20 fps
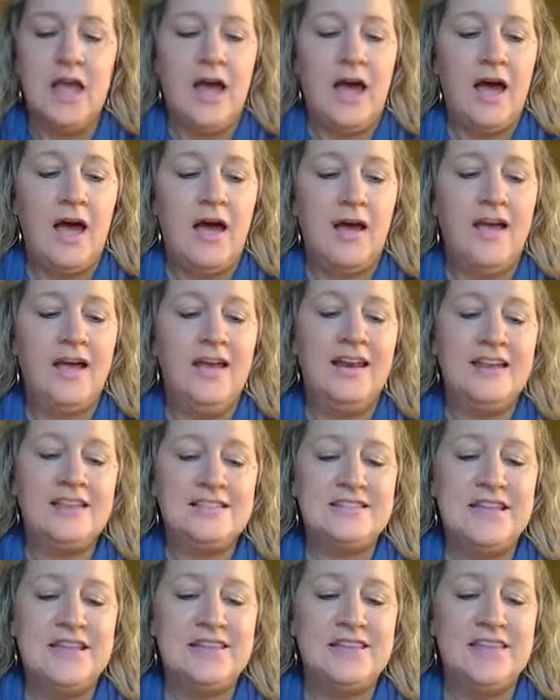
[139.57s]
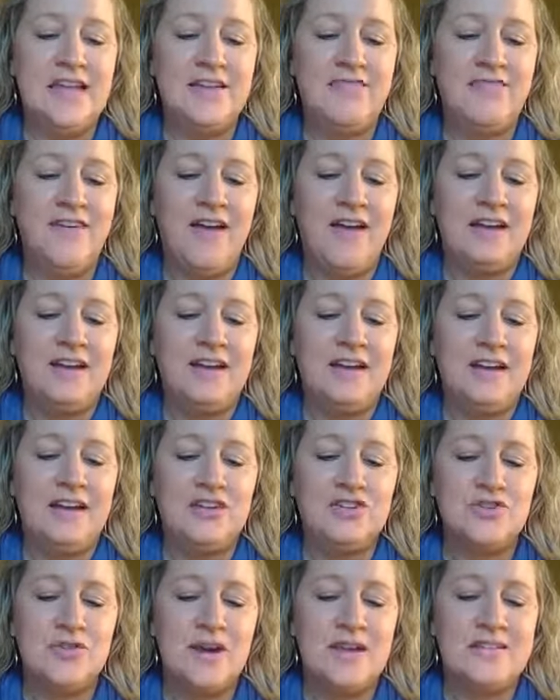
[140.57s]
And it said they found it
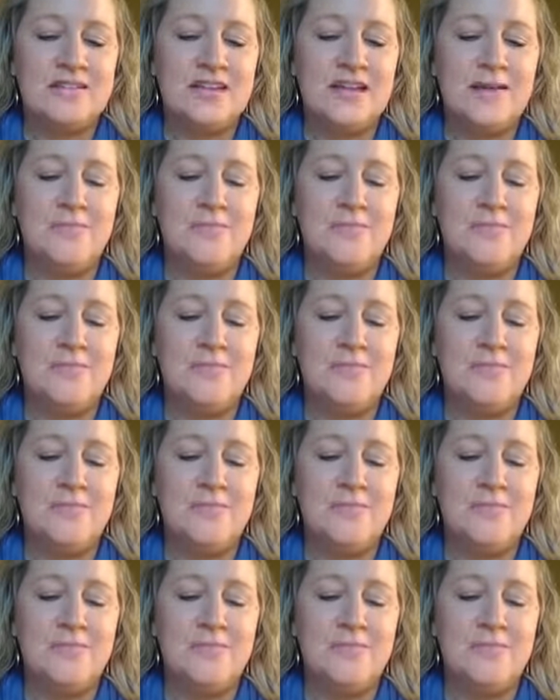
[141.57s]
interesting.